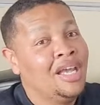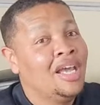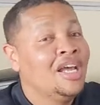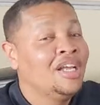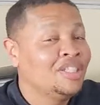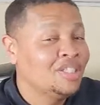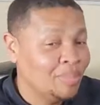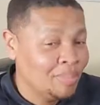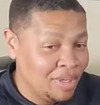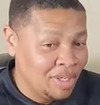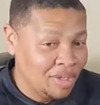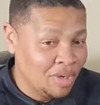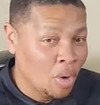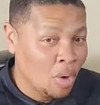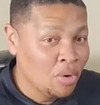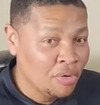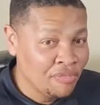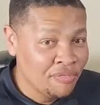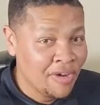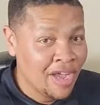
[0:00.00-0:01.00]
to be
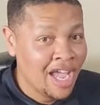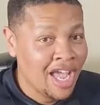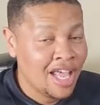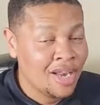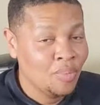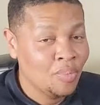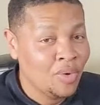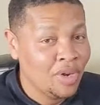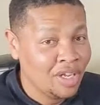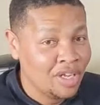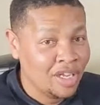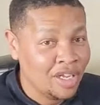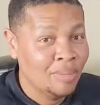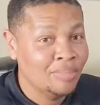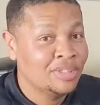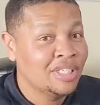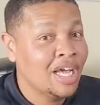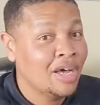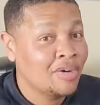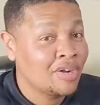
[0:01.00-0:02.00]
notified when it comes
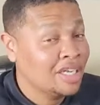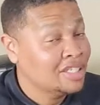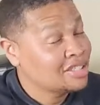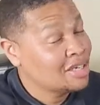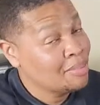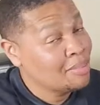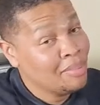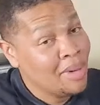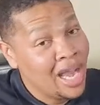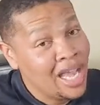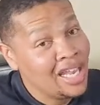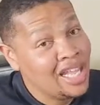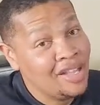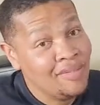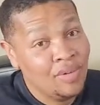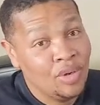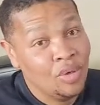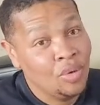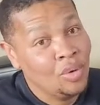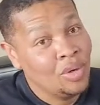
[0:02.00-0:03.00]
out, because I might even
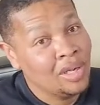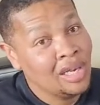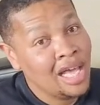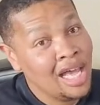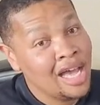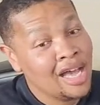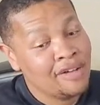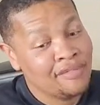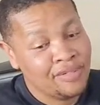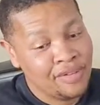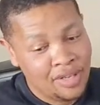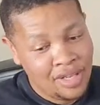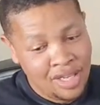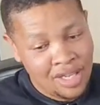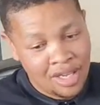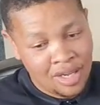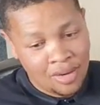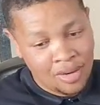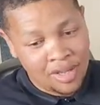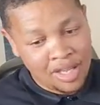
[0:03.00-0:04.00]
do it live.
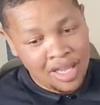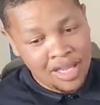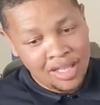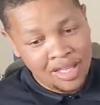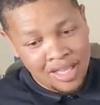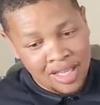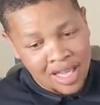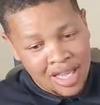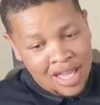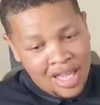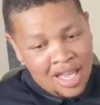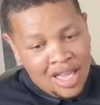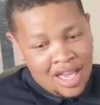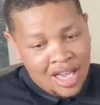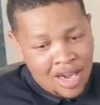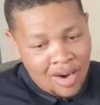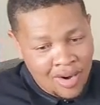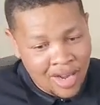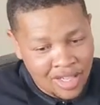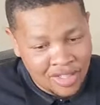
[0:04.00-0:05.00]
Okay? All
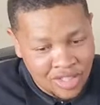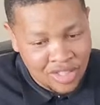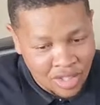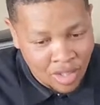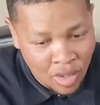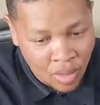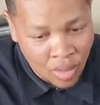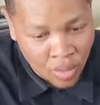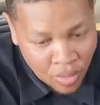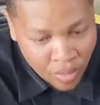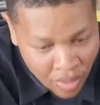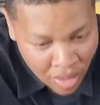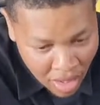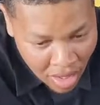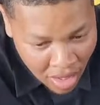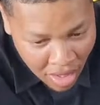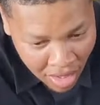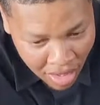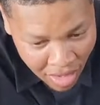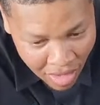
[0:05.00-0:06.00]
right, so
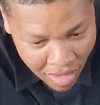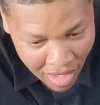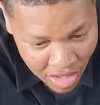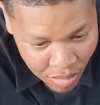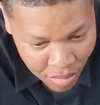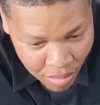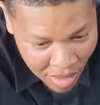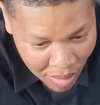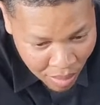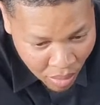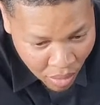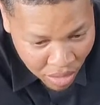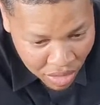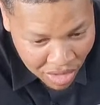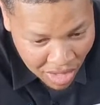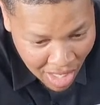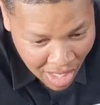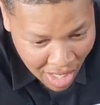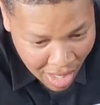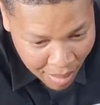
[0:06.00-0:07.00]
you need to spend more
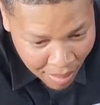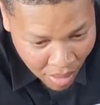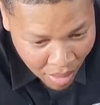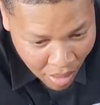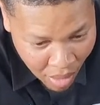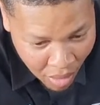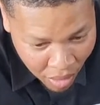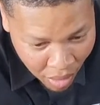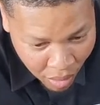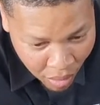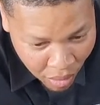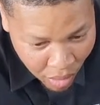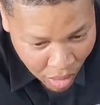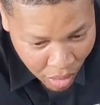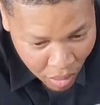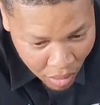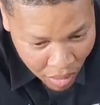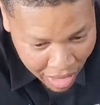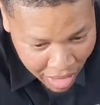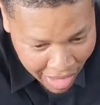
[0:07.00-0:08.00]
time on a Road
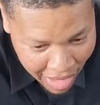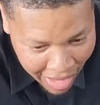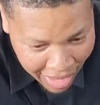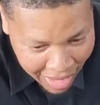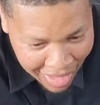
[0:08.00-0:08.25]
Glide.